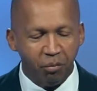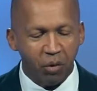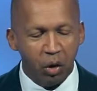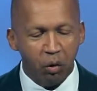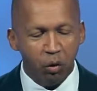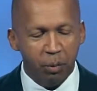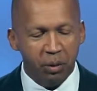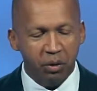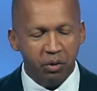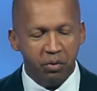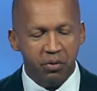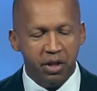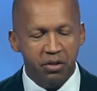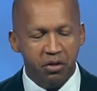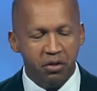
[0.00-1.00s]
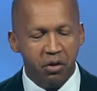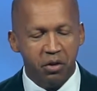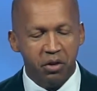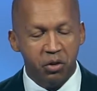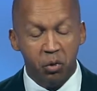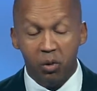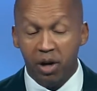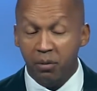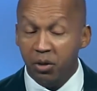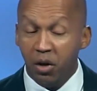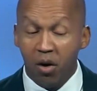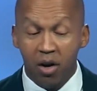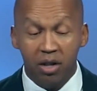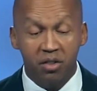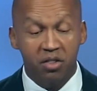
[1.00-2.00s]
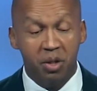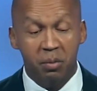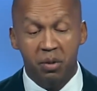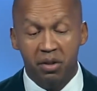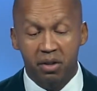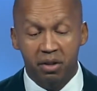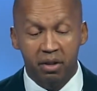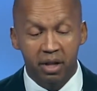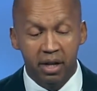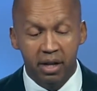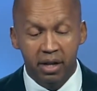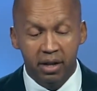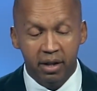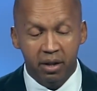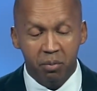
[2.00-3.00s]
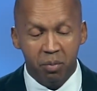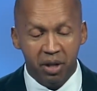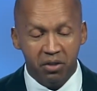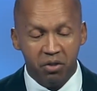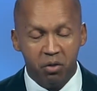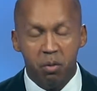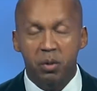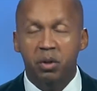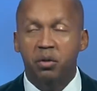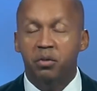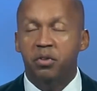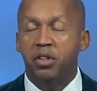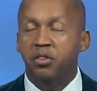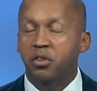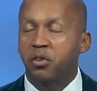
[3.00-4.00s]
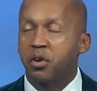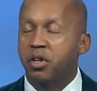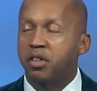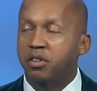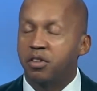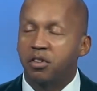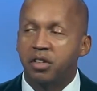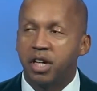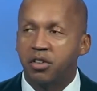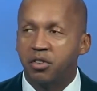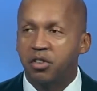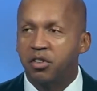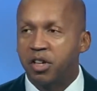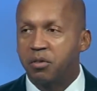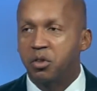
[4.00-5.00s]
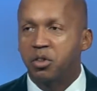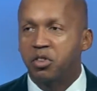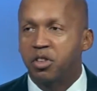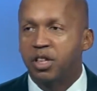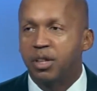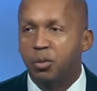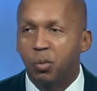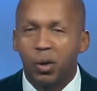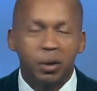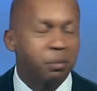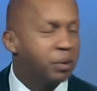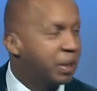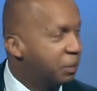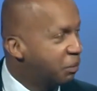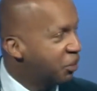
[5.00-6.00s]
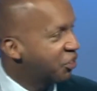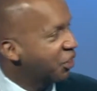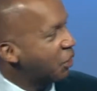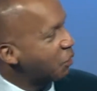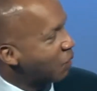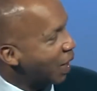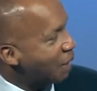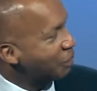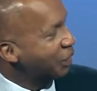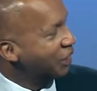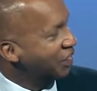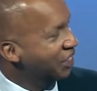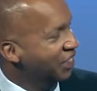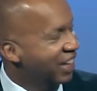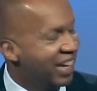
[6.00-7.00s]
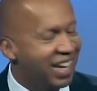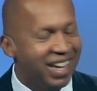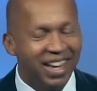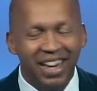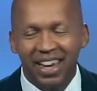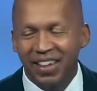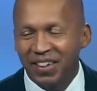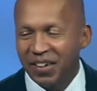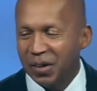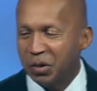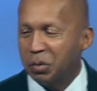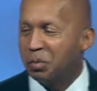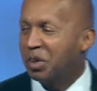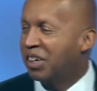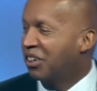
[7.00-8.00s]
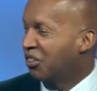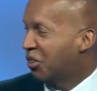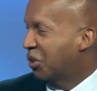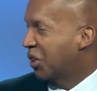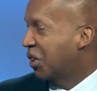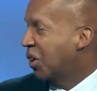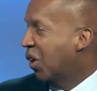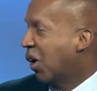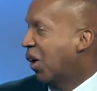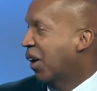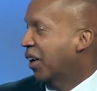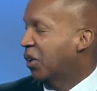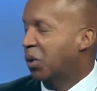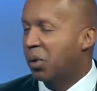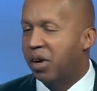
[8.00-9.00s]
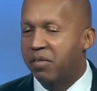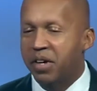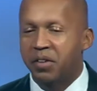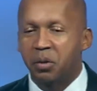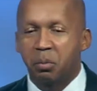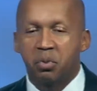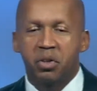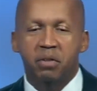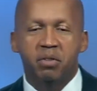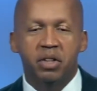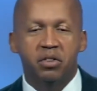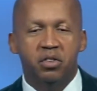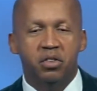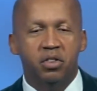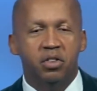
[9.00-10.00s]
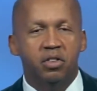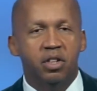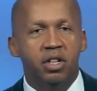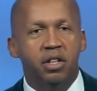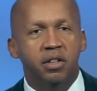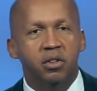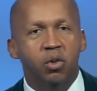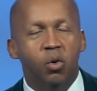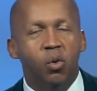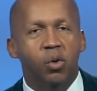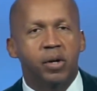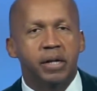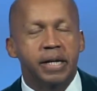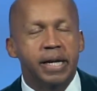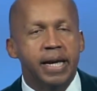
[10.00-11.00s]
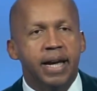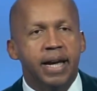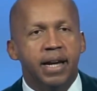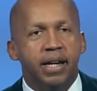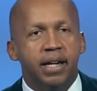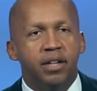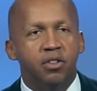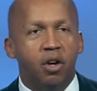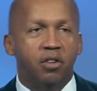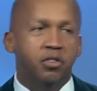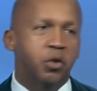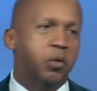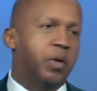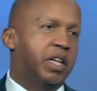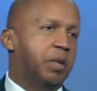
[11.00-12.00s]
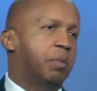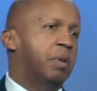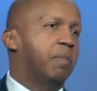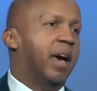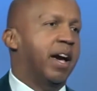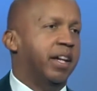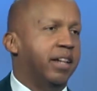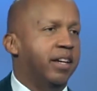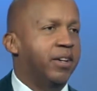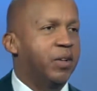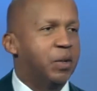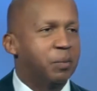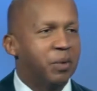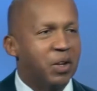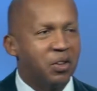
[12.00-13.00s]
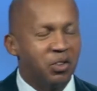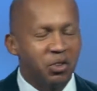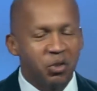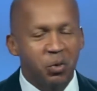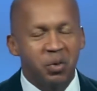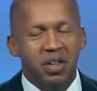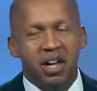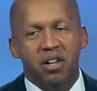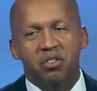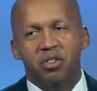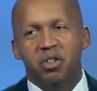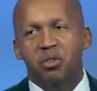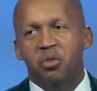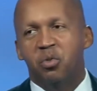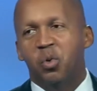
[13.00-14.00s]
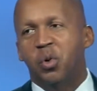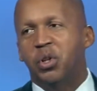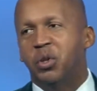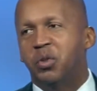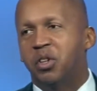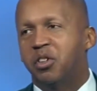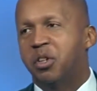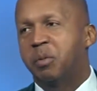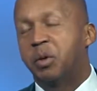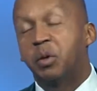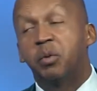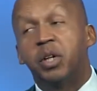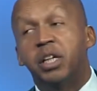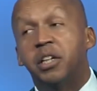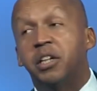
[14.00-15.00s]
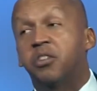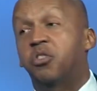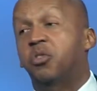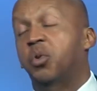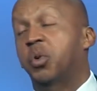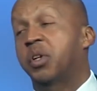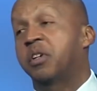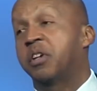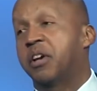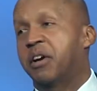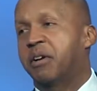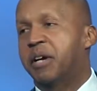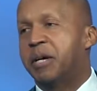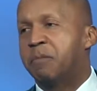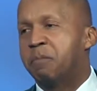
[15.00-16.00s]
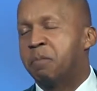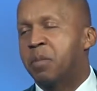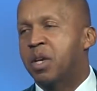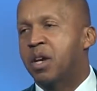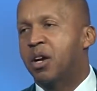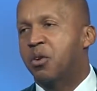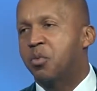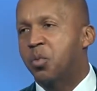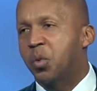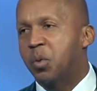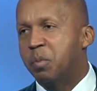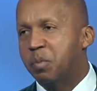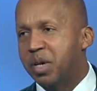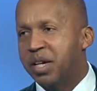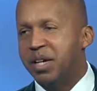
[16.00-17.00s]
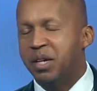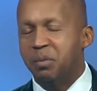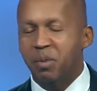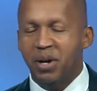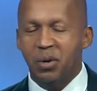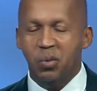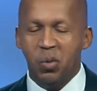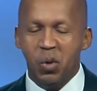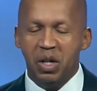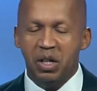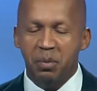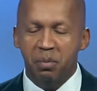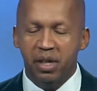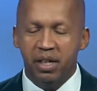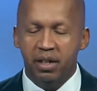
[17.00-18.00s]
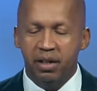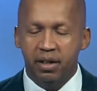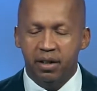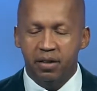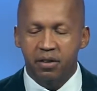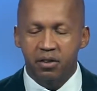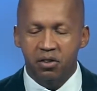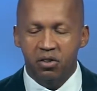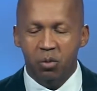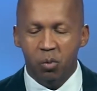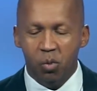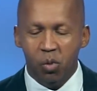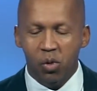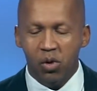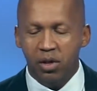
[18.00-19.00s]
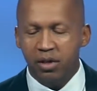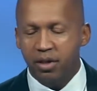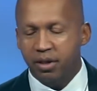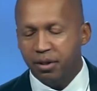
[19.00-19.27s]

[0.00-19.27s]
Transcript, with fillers: criminal defense attorneys who I regard as some of the best criminal defense attorneys this nation has ever seen, one being Michelle Roberts and the other being Judy Clarke, who I've had the privilege to see in court. It's also great to be back here because in 2004 you did something really extraordinary uh, for me by awarding me uh, this award.